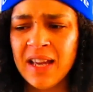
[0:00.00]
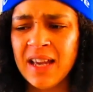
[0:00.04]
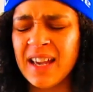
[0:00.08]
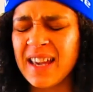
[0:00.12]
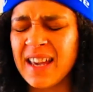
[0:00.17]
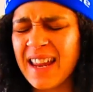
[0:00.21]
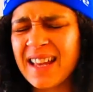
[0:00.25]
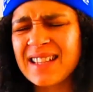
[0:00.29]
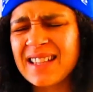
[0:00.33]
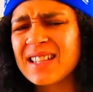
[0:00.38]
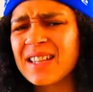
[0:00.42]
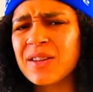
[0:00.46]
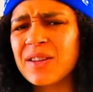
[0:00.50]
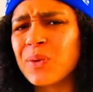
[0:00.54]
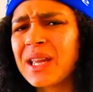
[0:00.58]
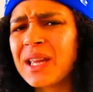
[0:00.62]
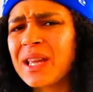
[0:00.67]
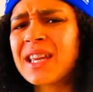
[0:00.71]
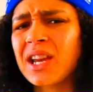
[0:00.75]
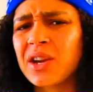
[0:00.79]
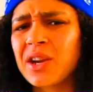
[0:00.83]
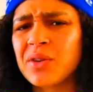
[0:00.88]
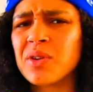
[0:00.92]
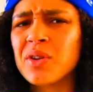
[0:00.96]
It has a
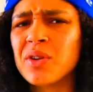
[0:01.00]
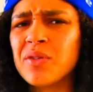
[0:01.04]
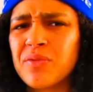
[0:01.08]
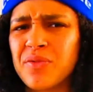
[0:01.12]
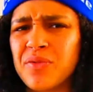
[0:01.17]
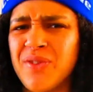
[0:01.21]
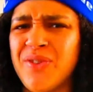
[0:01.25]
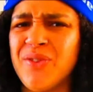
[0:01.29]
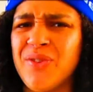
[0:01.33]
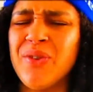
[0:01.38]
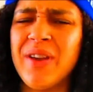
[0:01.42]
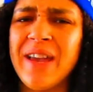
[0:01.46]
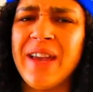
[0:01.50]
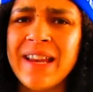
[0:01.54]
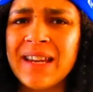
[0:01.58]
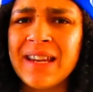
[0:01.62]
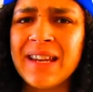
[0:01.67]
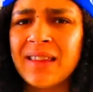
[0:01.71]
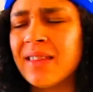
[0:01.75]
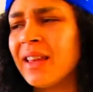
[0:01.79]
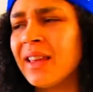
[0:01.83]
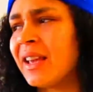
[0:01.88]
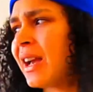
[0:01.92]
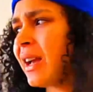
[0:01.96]
great carryover to
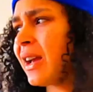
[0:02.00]
anything.